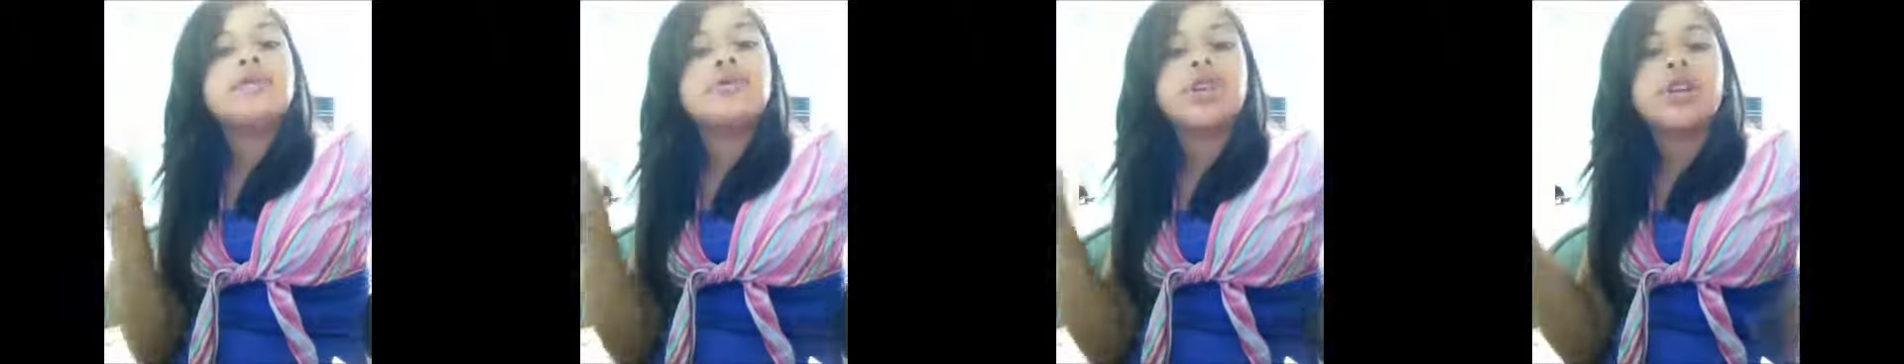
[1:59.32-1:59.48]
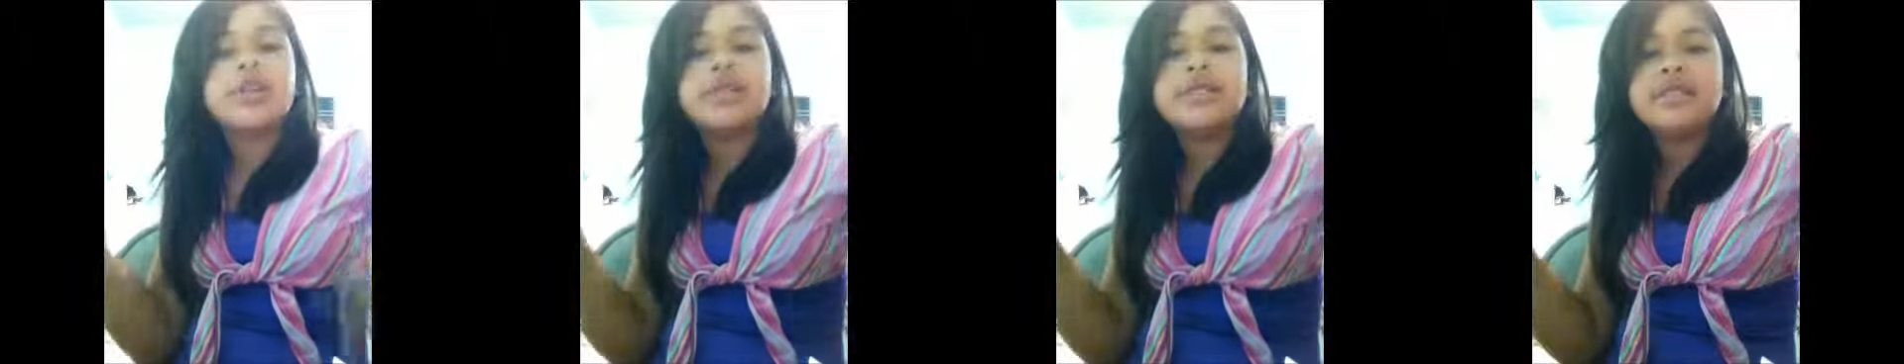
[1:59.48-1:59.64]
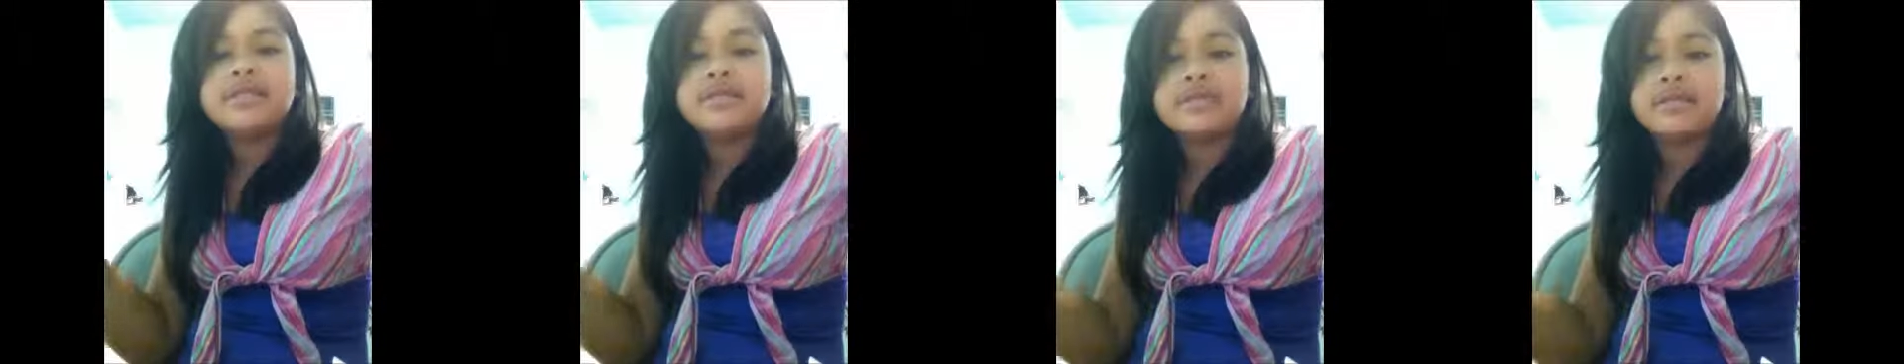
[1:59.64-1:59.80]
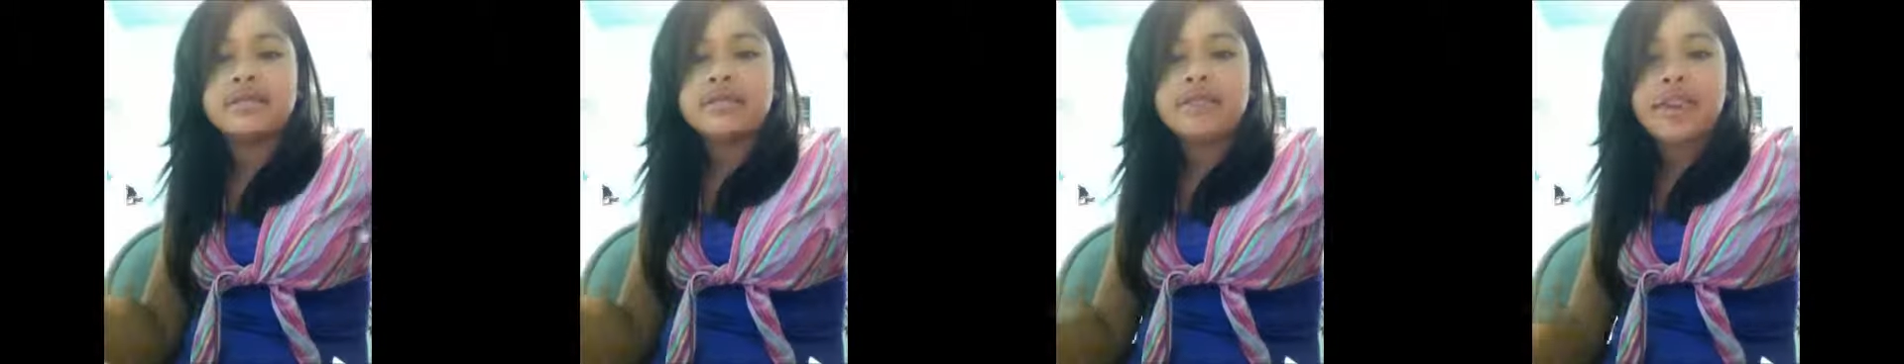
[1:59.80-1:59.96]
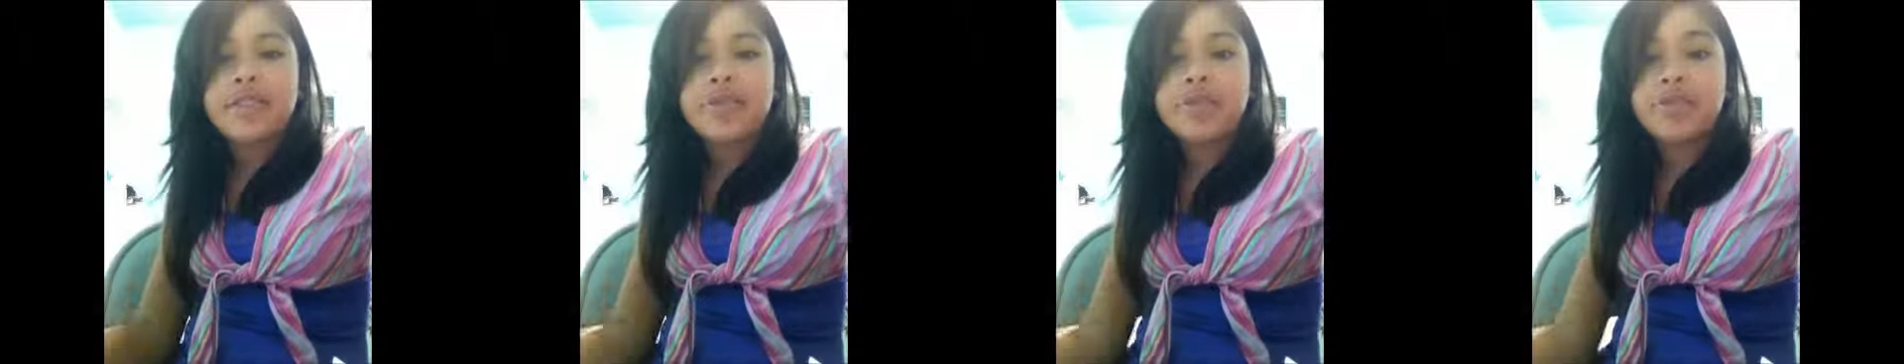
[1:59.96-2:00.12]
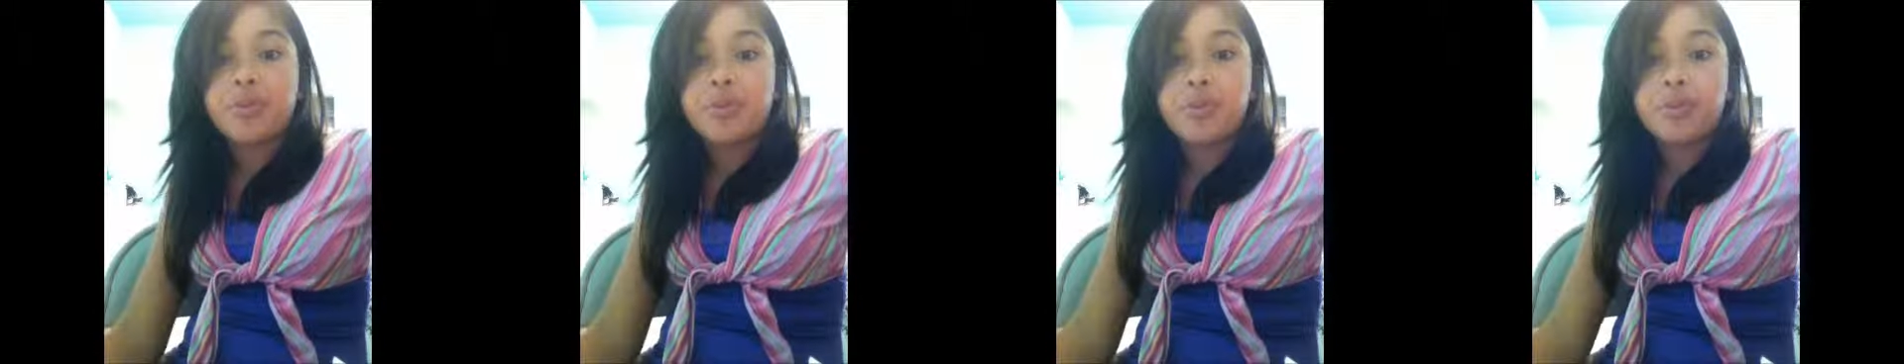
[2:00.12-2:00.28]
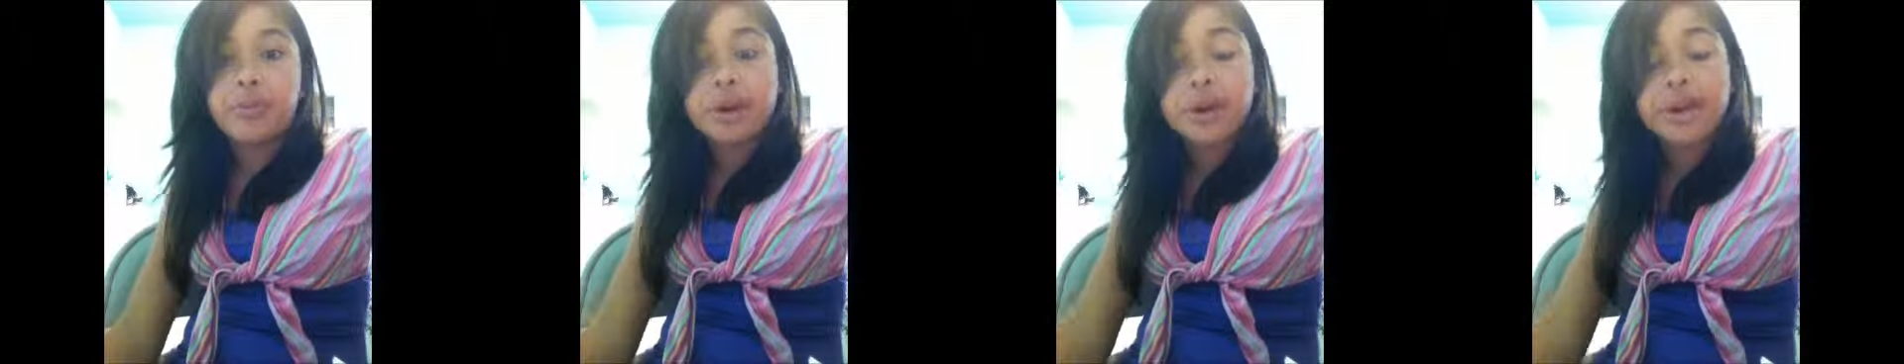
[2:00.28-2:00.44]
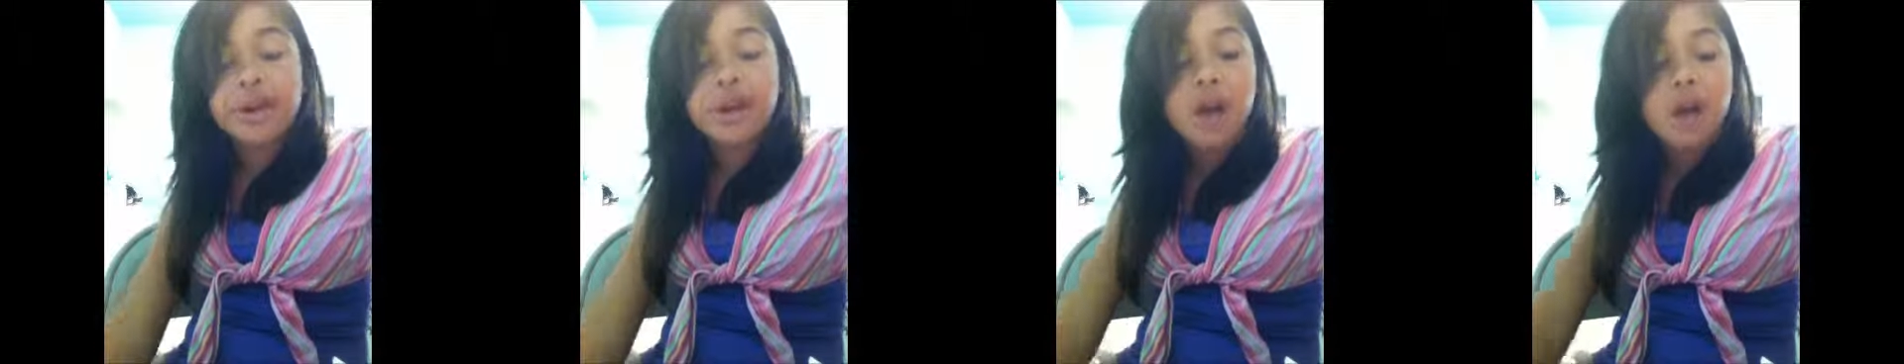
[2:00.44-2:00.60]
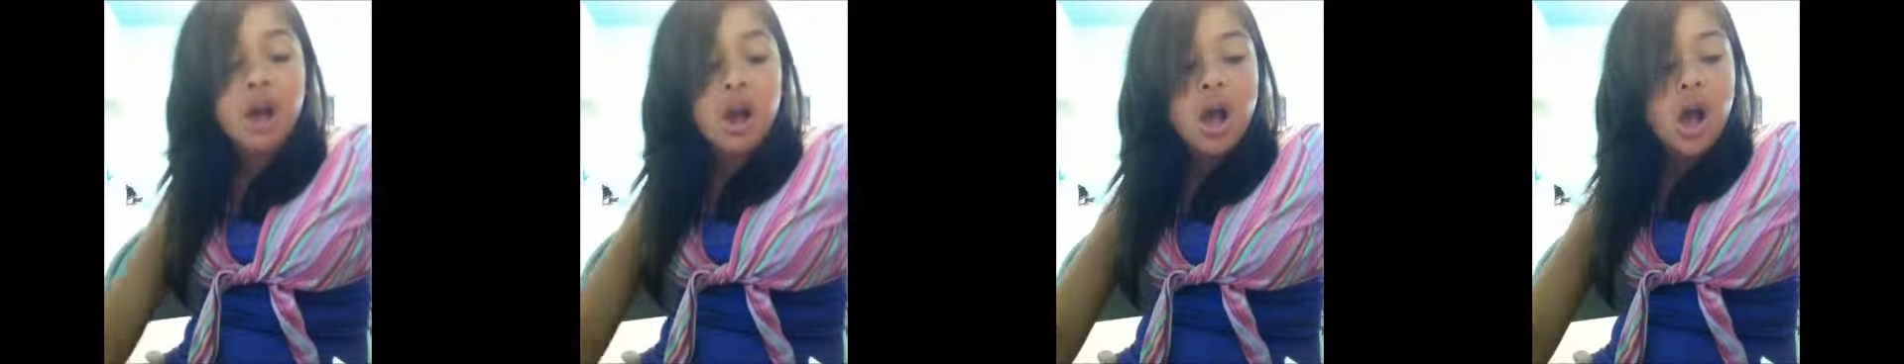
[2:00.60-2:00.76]
I'm trying to get them
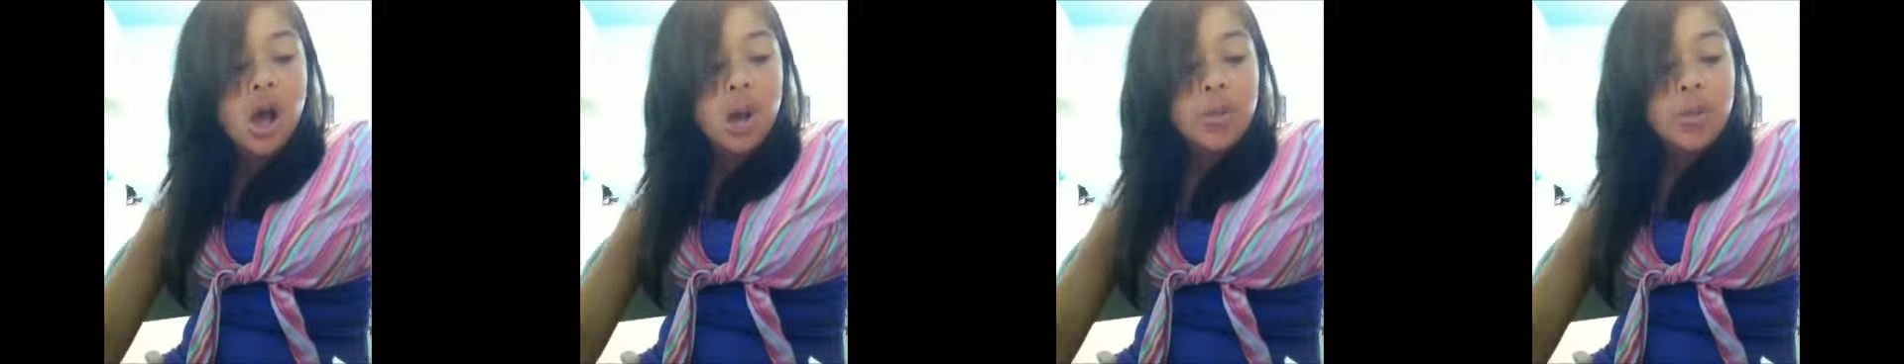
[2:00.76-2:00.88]
rid.